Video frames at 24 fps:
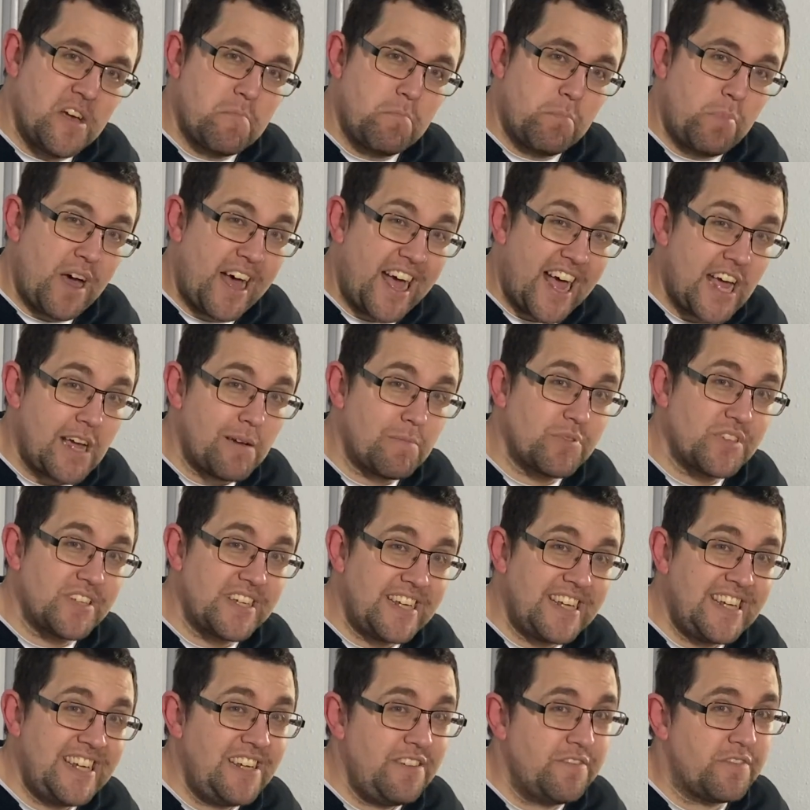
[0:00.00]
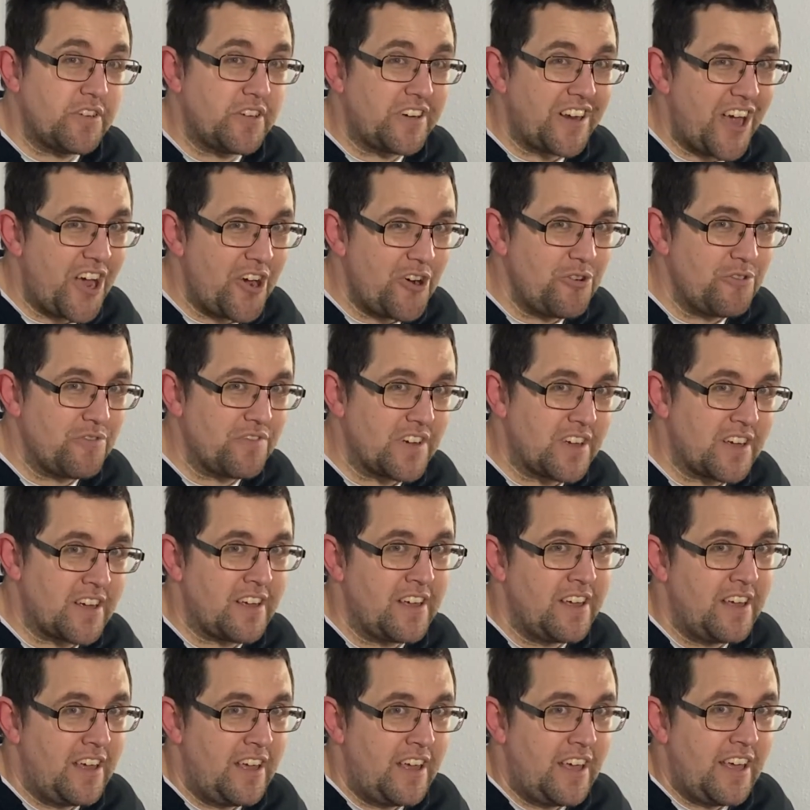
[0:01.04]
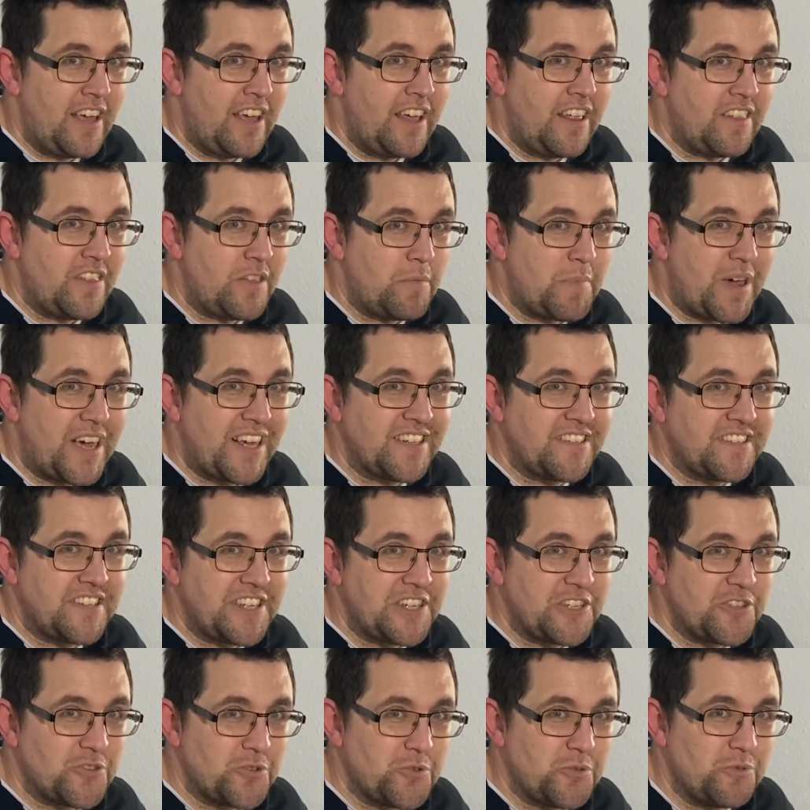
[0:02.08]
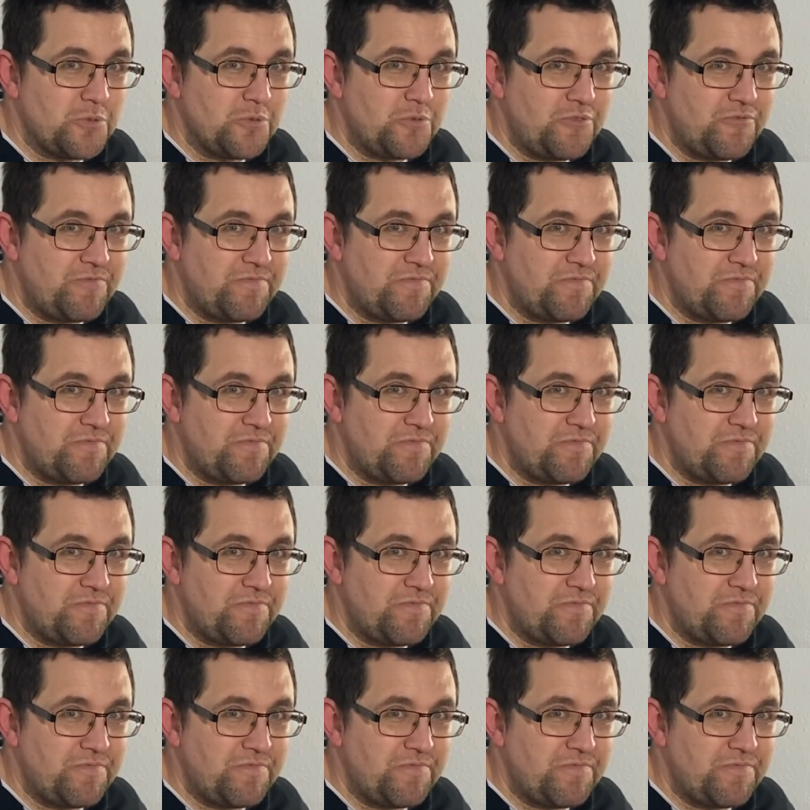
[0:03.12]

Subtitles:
perhaps even over the Mighty Azul?